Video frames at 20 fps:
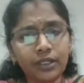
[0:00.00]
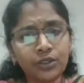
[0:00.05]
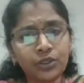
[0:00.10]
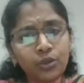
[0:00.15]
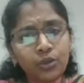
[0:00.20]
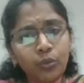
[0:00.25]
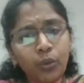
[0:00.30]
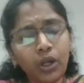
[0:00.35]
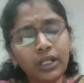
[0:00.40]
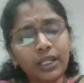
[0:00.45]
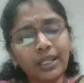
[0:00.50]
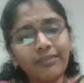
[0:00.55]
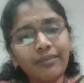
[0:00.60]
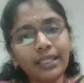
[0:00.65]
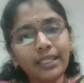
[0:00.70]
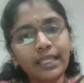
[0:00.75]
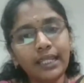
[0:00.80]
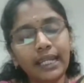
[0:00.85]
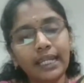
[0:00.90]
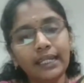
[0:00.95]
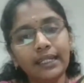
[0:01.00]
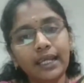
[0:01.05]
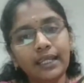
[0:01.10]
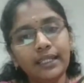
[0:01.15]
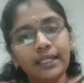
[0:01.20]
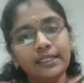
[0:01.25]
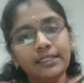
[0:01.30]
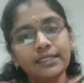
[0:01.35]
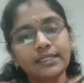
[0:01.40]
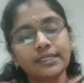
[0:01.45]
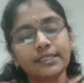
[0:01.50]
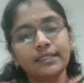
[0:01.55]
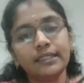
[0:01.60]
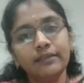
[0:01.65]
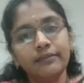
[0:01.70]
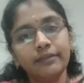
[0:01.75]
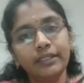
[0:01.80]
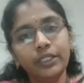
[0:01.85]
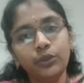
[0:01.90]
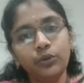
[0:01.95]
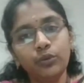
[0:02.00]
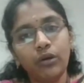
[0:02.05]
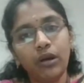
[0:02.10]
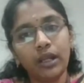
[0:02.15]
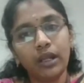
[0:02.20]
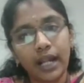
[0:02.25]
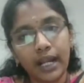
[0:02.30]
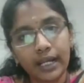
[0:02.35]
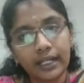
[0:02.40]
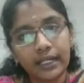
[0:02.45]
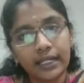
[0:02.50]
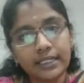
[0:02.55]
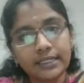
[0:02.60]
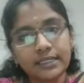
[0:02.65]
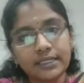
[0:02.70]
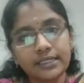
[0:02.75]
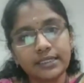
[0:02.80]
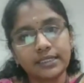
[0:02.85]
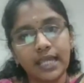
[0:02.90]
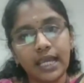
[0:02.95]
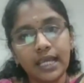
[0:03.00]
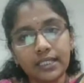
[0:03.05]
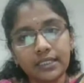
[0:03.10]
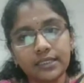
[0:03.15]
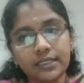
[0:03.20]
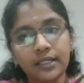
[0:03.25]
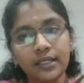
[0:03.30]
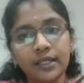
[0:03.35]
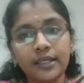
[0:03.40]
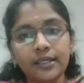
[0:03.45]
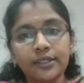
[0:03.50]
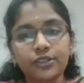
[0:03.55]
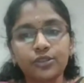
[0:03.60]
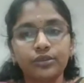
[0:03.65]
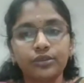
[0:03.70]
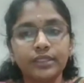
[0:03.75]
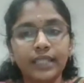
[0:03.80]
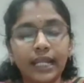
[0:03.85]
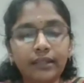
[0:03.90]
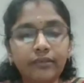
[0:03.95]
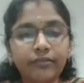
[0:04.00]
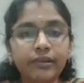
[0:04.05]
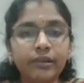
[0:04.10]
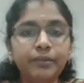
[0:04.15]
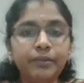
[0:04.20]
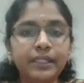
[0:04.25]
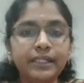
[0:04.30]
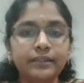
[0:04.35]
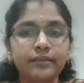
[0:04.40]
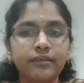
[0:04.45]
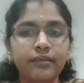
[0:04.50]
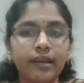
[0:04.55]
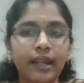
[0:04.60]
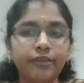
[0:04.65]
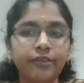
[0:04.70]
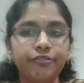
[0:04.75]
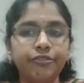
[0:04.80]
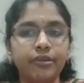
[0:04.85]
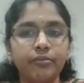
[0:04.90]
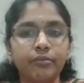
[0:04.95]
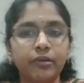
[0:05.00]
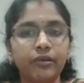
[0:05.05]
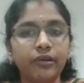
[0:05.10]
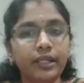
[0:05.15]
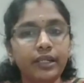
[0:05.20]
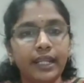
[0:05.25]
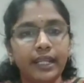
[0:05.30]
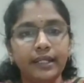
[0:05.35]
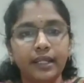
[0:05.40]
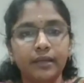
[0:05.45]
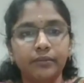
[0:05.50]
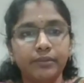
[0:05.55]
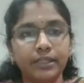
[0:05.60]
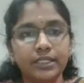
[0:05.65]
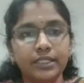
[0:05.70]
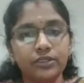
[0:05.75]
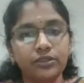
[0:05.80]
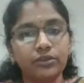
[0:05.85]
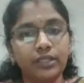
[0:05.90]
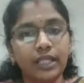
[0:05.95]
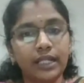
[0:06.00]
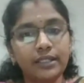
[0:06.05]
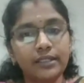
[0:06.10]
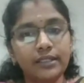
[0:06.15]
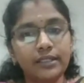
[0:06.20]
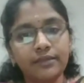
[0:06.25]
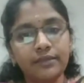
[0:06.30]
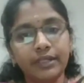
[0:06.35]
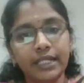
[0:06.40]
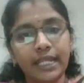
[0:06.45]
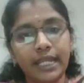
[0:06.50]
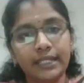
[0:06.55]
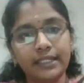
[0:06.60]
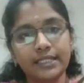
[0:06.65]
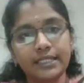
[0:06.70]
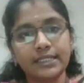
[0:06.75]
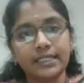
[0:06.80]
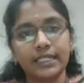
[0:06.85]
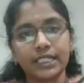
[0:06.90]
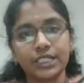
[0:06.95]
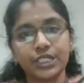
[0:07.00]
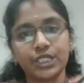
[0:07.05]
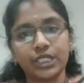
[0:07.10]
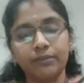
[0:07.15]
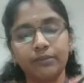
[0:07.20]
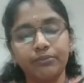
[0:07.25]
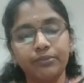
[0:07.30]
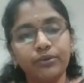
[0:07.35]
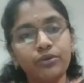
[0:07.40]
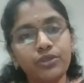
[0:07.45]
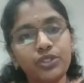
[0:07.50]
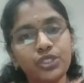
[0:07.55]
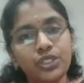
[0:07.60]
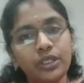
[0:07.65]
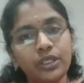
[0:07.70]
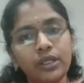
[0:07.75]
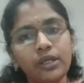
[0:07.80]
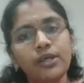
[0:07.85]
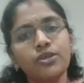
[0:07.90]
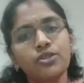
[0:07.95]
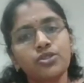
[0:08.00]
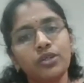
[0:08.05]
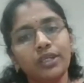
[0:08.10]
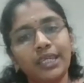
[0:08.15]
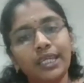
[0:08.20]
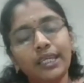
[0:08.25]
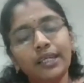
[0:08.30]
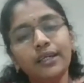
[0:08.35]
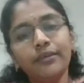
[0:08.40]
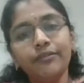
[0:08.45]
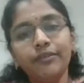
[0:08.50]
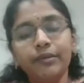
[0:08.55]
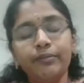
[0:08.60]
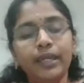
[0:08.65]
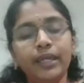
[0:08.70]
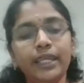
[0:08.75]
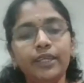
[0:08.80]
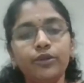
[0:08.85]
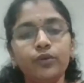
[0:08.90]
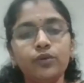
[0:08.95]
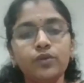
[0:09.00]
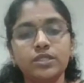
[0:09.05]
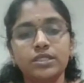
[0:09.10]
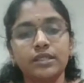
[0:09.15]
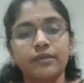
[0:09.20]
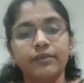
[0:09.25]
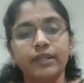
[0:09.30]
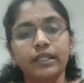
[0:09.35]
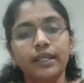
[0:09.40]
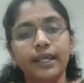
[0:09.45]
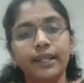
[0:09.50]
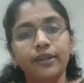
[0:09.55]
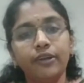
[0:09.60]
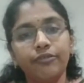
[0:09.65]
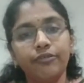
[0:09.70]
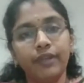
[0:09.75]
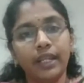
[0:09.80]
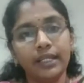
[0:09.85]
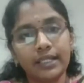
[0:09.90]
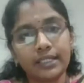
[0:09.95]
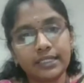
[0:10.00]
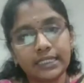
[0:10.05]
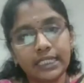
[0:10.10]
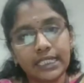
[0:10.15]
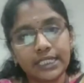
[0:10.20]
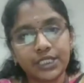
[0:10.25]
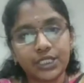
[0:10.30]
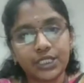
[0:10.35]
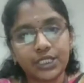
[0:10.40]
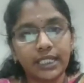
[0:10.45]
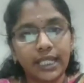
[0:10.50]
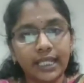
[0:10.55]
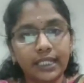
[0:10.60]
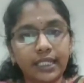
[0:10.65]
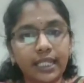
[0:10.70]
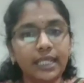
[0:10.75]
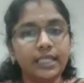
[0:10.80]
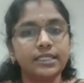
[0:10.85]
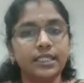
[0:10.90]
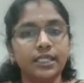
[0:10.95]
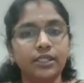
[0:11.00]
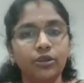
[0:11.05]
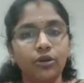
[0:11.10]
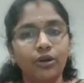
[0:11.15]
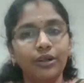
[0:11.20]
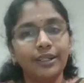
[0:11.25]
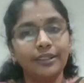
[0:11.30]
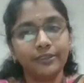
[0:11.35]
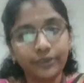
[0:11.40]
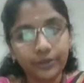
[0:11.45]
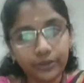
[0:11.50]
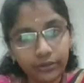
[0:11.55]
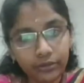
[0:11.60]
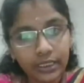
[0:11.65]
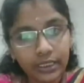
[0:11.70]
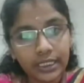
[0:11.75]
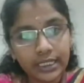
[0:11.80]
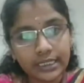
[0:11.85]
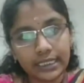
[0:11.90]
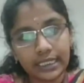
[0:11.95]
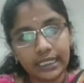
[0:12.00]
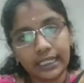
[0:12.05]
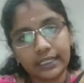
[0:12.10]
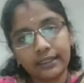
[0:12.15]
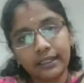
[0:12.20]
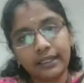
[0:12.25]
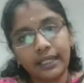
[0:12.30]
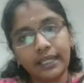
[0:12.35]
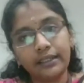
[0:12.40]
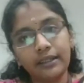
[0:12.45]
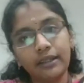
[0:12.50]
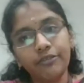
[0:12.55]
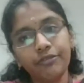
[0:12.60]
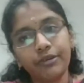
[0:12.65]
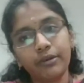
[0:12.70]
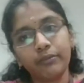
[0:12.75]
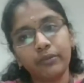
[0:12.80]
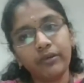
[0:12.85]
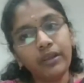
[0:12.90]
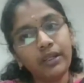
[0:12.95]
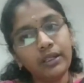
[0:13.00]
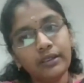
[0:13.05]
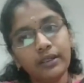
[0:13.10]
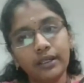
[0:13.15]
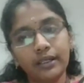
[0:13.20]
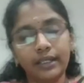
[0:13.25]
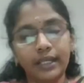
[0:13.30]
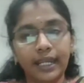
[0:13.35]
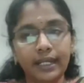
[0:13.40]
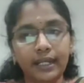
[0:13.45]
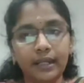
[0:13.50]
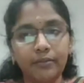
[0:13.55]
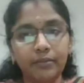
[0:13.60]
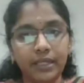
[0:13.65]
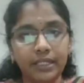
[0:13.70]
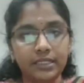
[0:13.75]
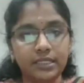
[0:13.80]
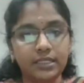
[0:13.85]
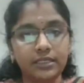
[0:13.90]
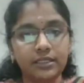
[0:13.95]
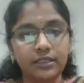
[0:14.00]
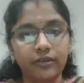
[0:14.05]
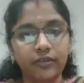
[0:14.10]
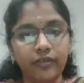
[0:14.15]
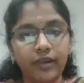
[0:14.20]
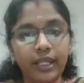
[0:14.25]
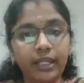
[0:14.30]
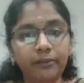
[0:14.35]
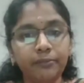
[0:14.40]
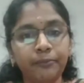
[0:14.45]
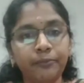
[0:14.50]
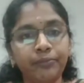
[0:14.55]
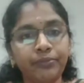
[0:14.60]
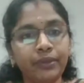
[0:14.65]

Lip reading: So whatever the data that is relevant to our analysis task, so that will be retrieved from our database. So that is our data selection approach. So here we may use several kind of data selection techniques in order to select the data from our database, right?